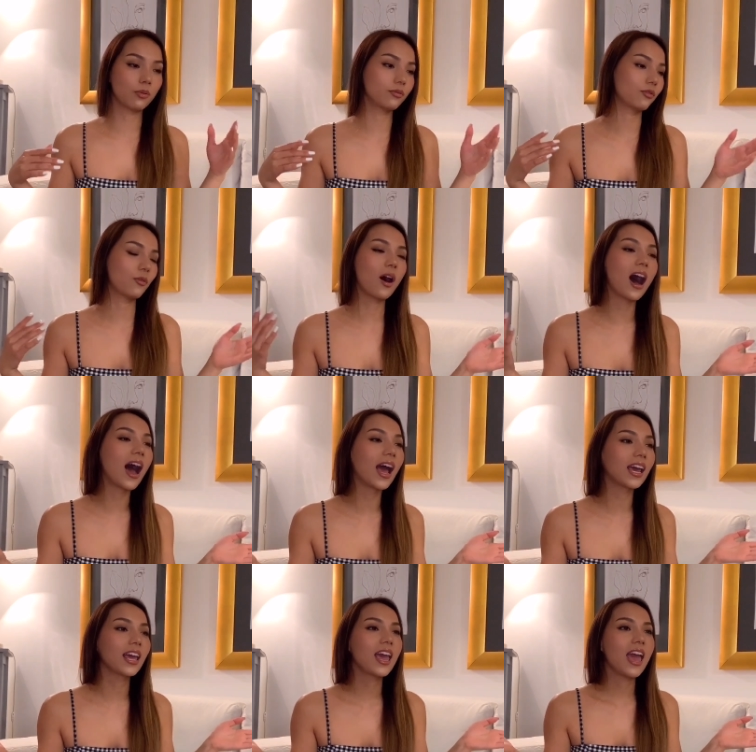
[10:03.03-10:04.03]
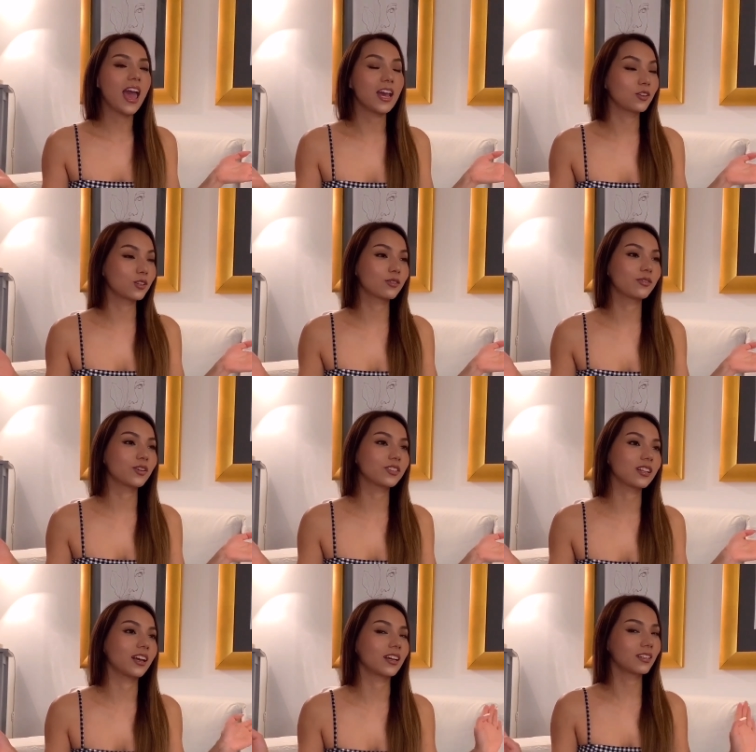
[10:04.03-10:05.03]
of wine and just
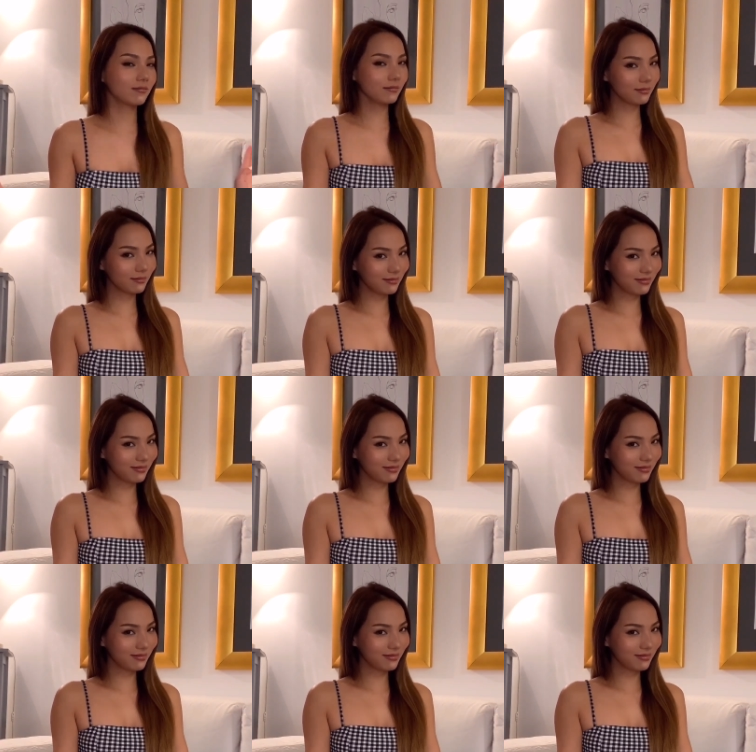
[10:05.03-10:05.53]
feels like, mm,